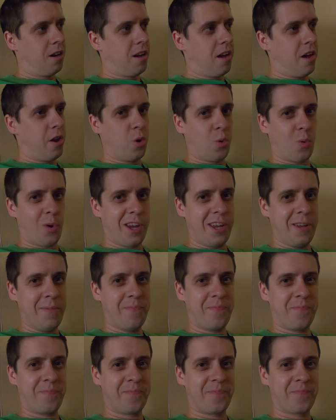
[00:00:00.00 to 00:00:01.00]
anyway
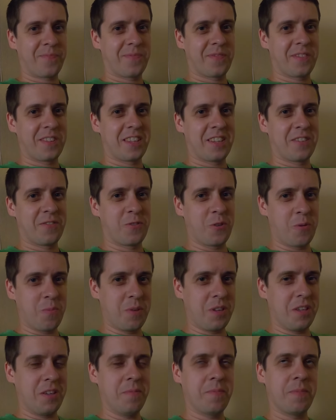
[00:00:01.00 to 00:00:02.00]
for
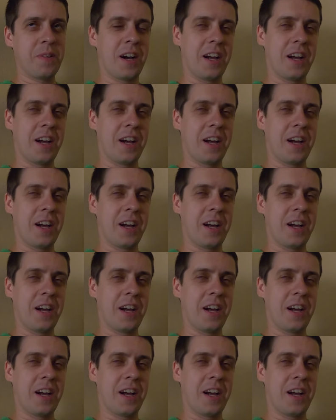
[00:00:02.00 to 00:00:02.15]
me